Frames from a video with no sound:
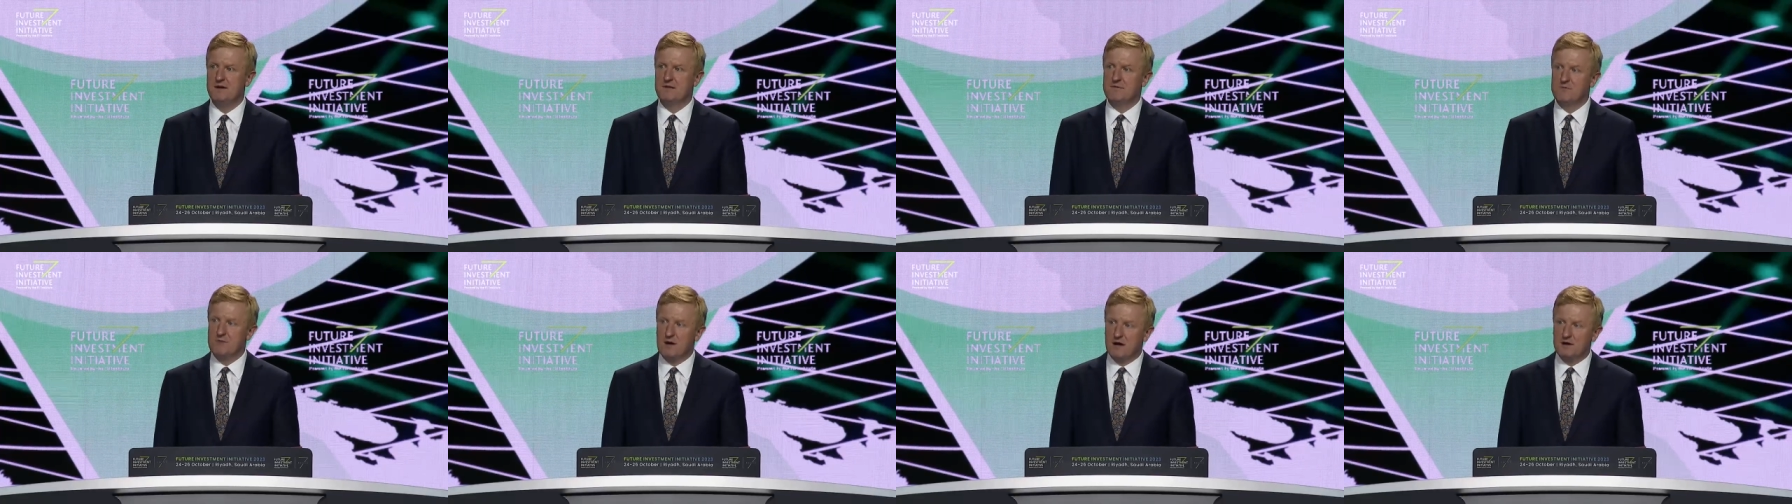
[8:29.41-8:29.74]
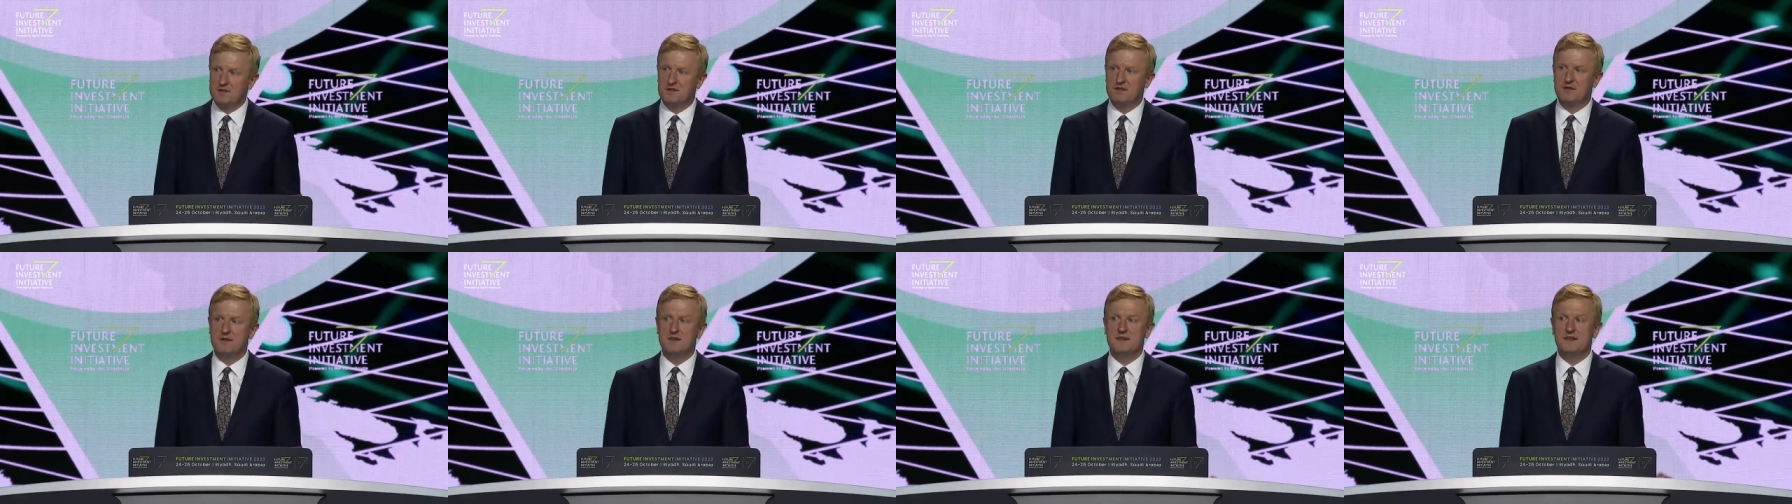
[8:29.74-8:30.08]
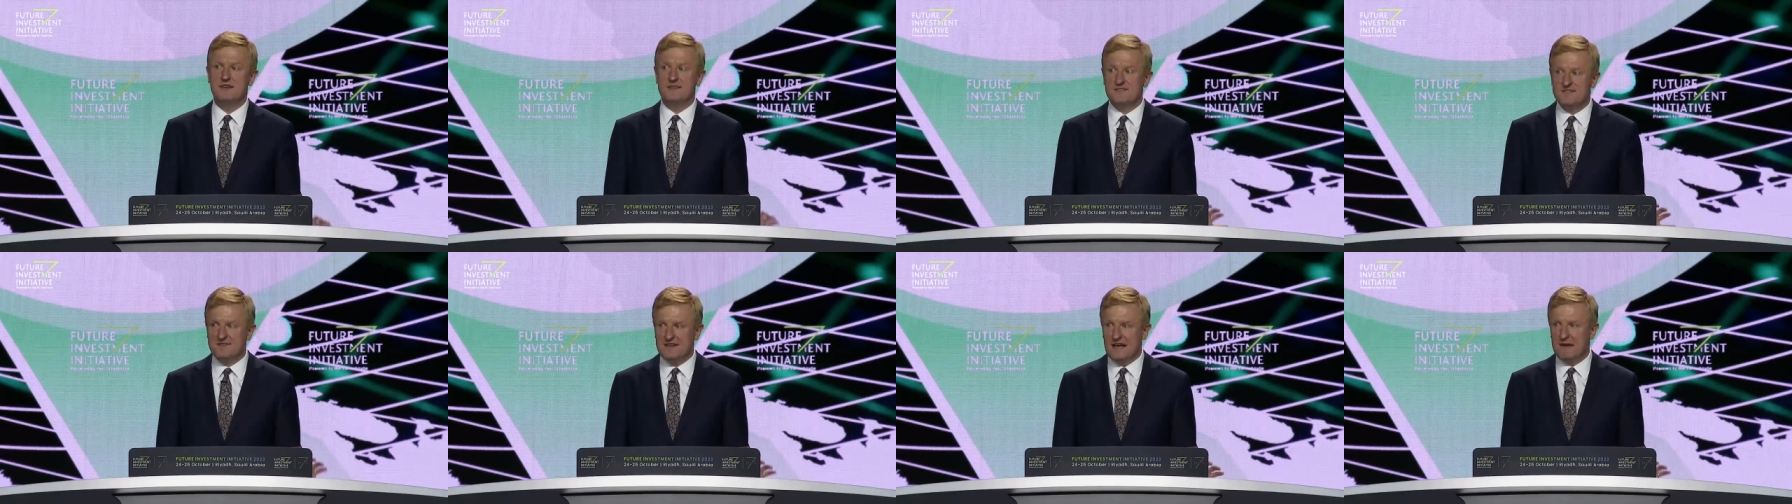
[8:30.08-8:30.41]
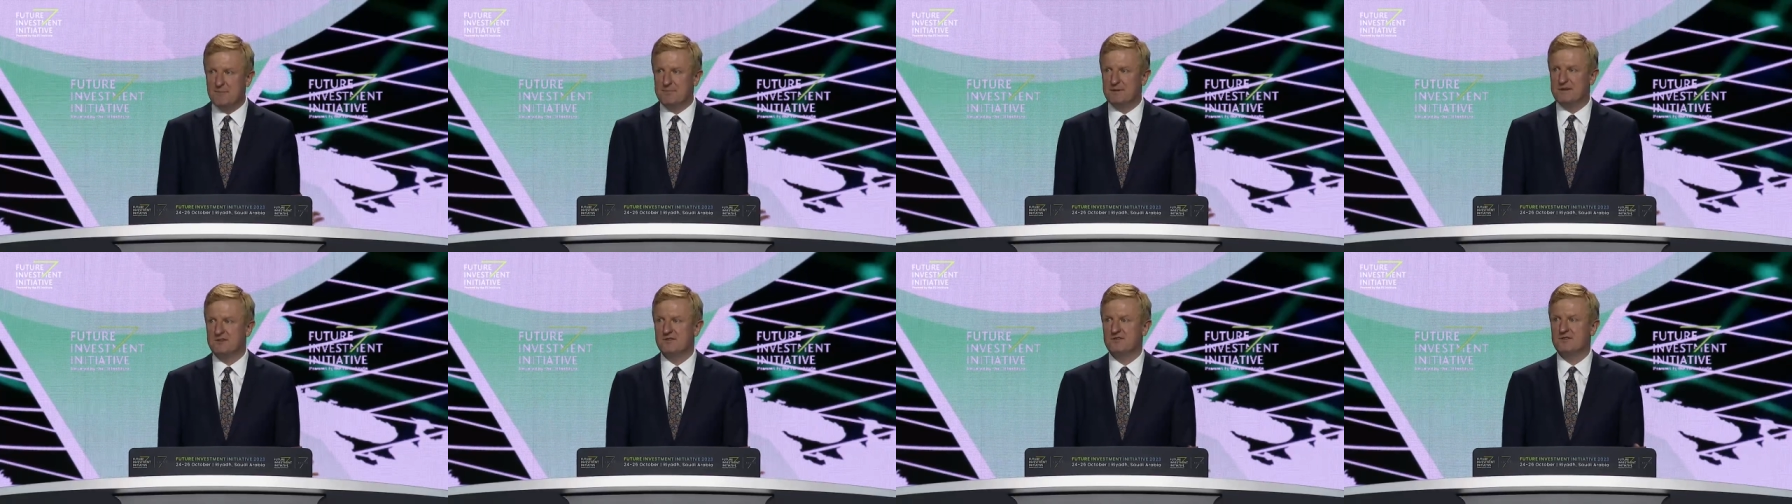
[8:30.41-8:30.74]
rather than the
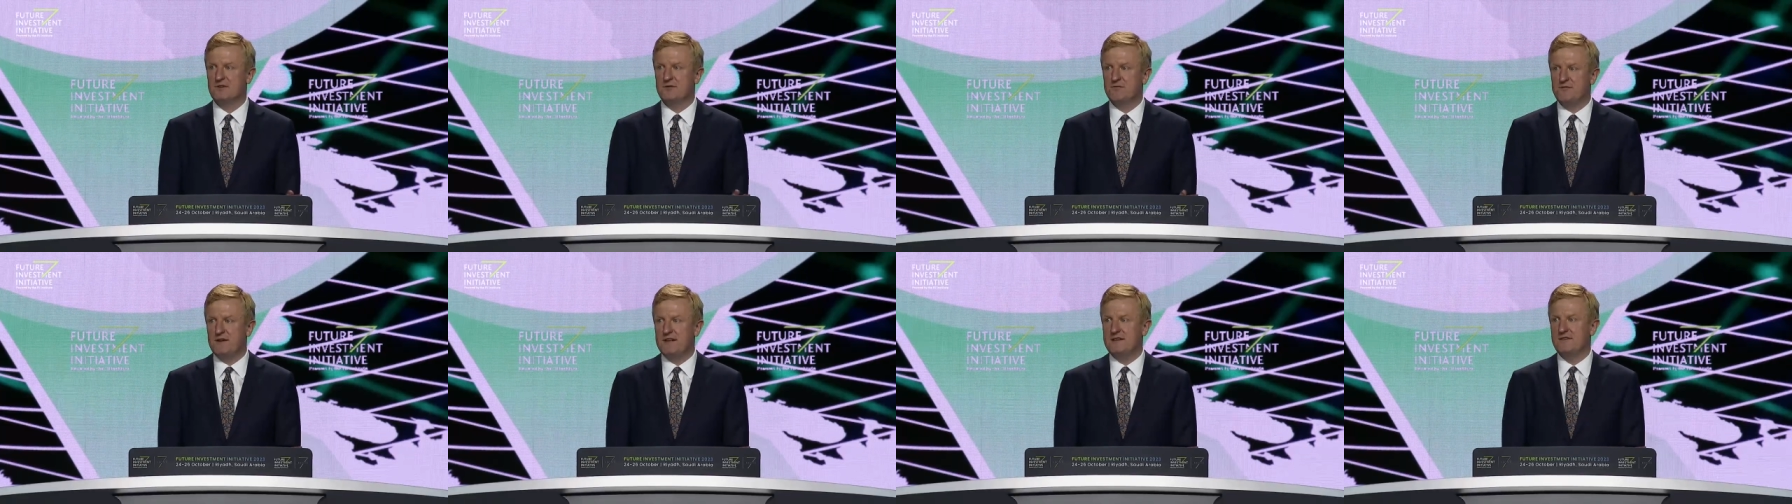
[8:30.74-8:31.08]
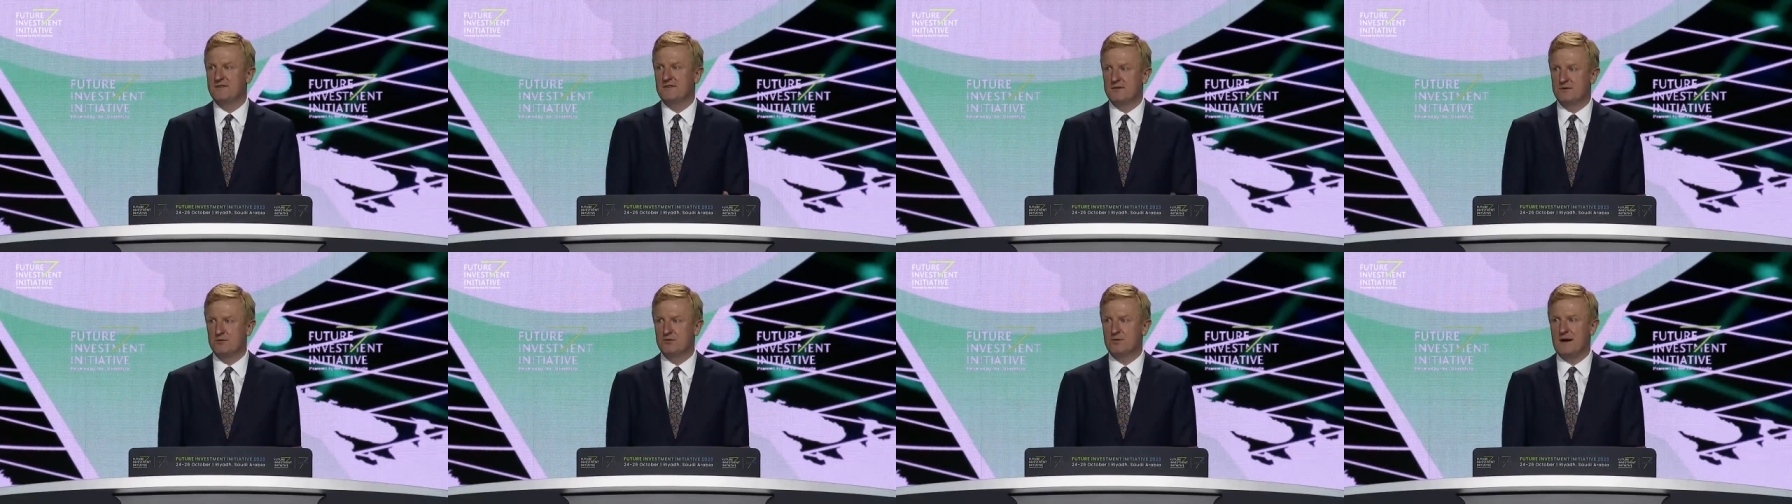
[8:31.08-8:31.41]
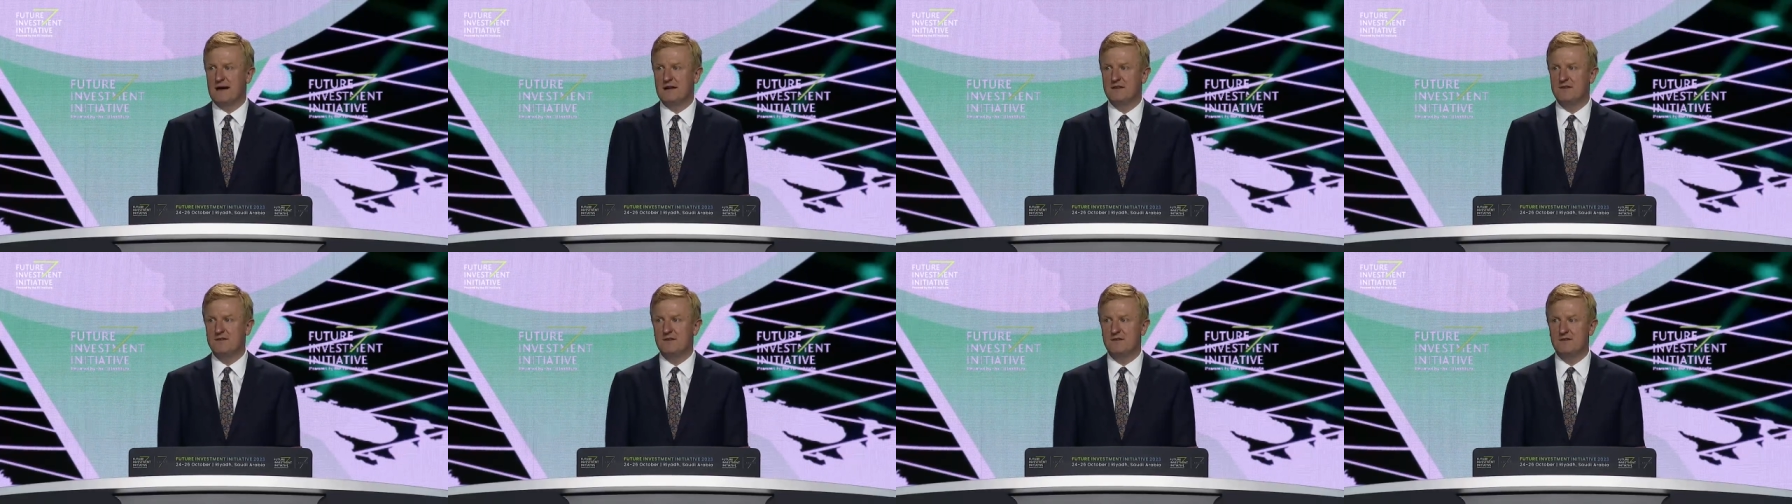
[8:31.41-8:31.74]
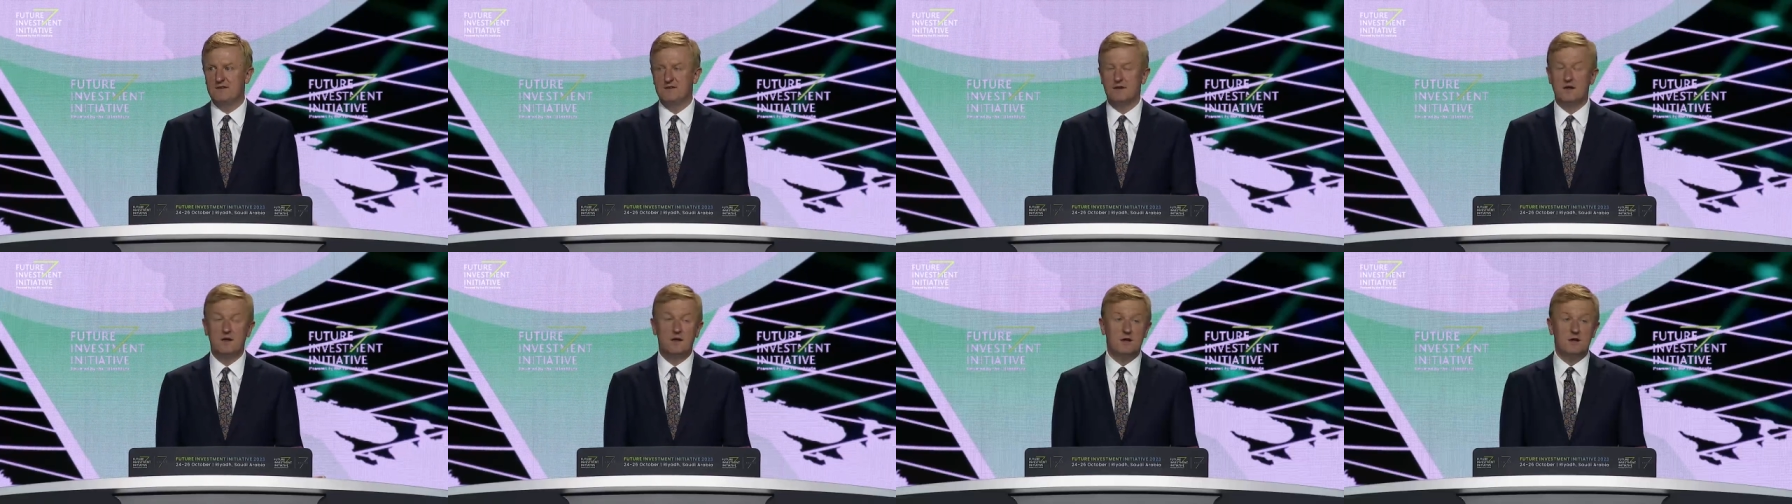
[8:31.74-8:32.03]
established defence contractors